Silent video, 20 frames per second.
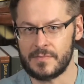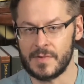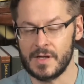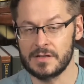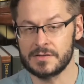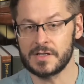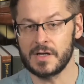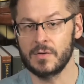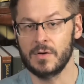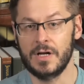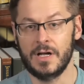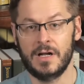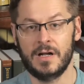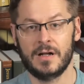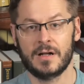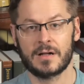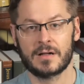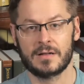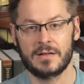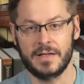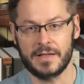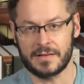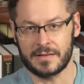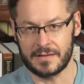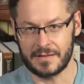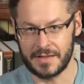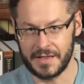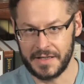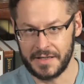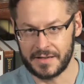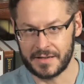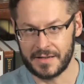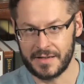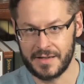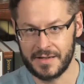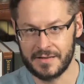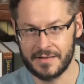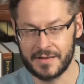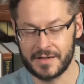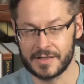So, click the link
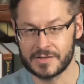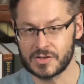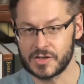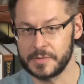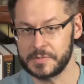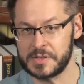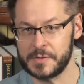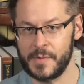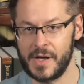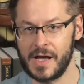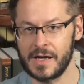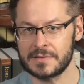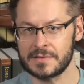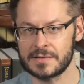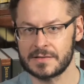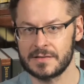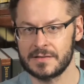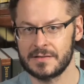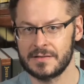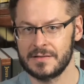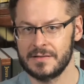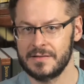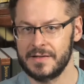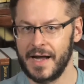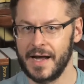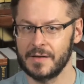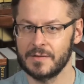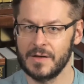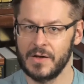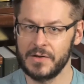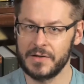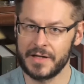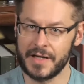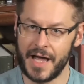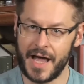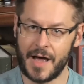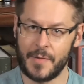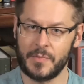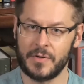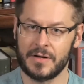in the description box, download the
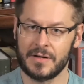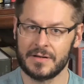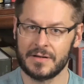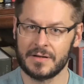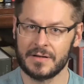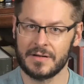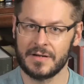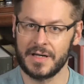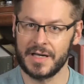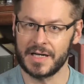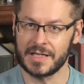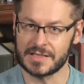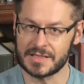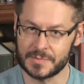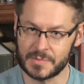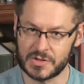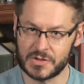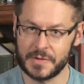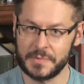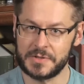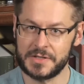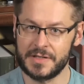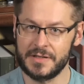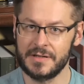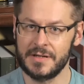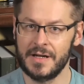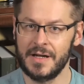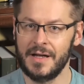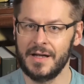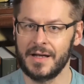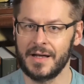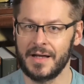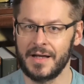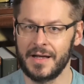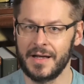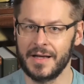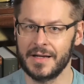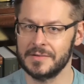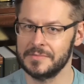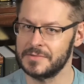app, get a subscription,
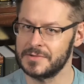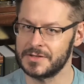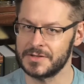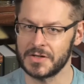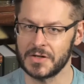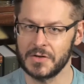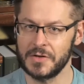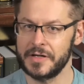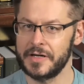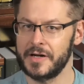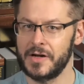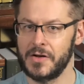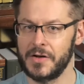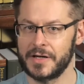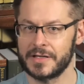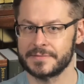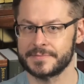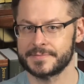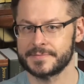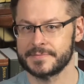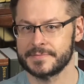and turn it on.